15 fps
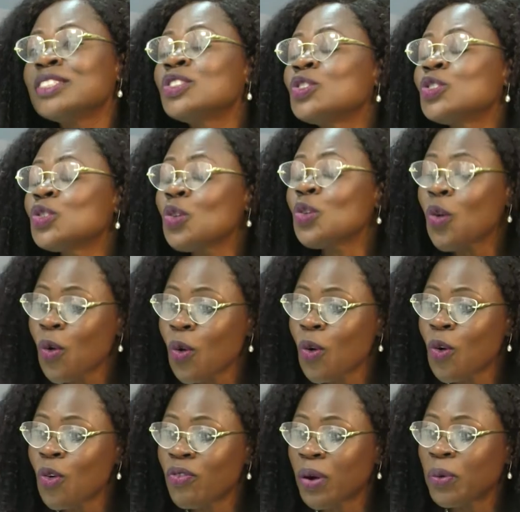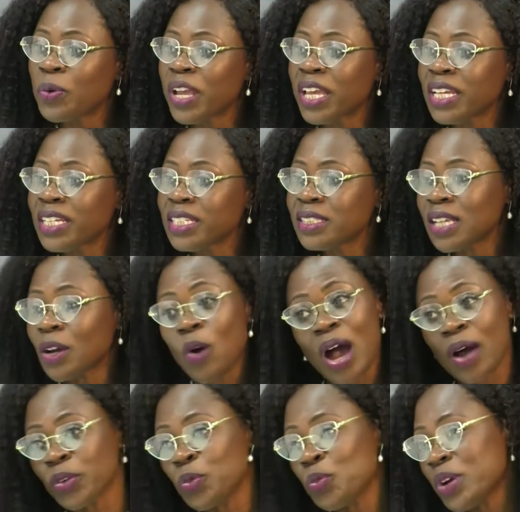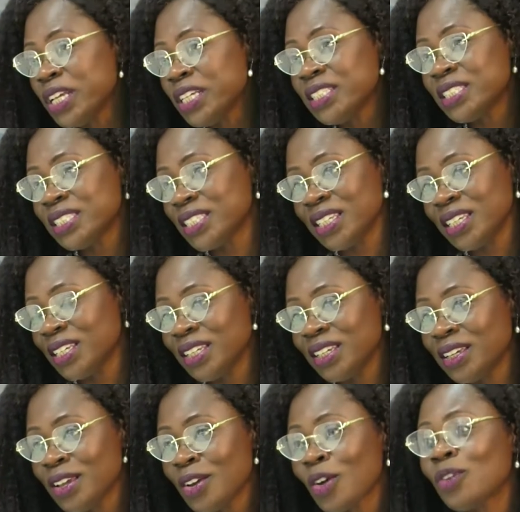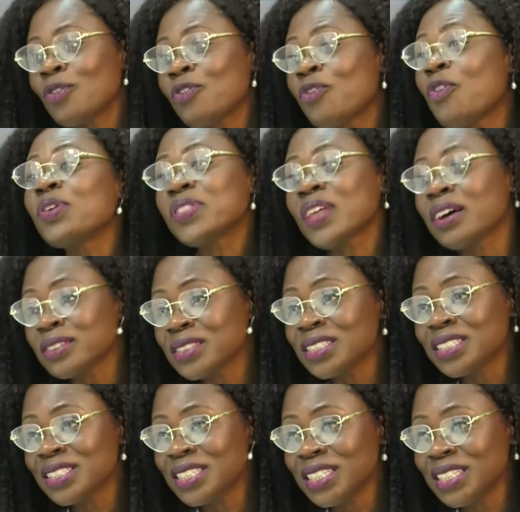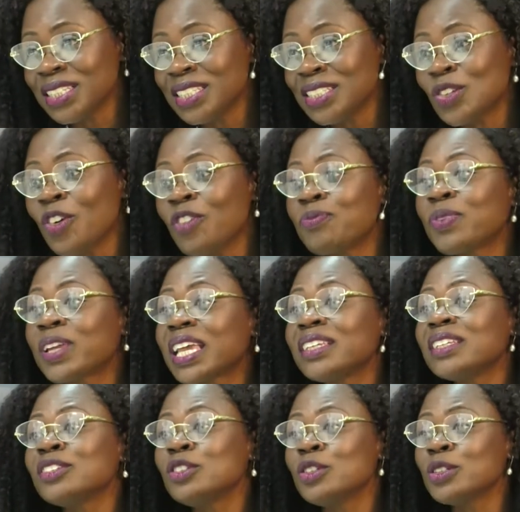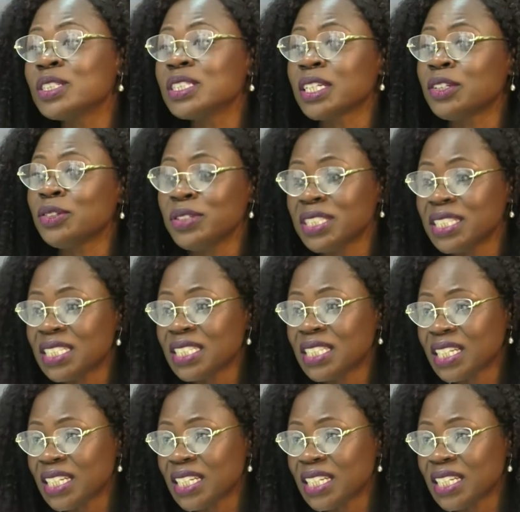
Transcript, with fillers: so overweighs or outweighs the 4,000 cedis of getting your securities